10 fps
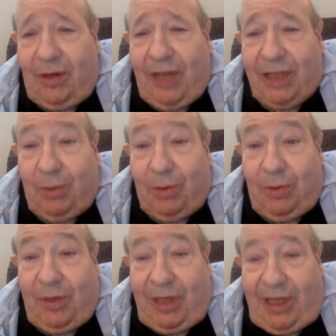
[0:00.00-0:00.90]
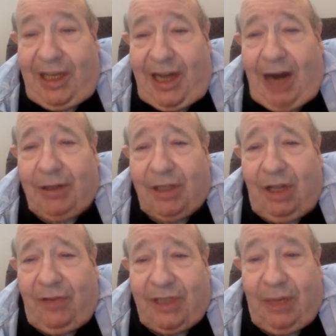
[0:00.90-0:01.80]
That's what Ira
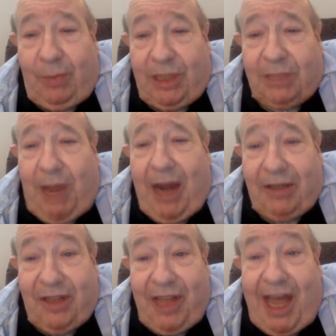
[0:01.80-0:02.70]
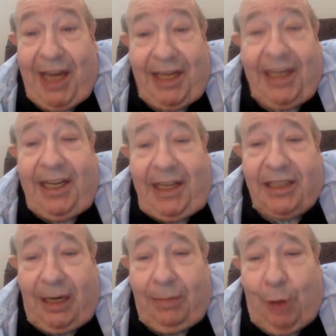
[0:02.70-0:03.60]
Sullivan said, we aspire to that. He
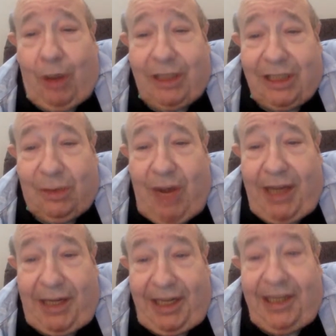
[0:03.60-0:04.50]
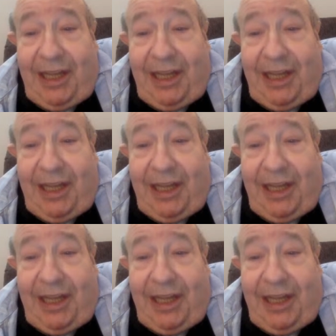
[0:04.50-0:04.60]
said, applause is great.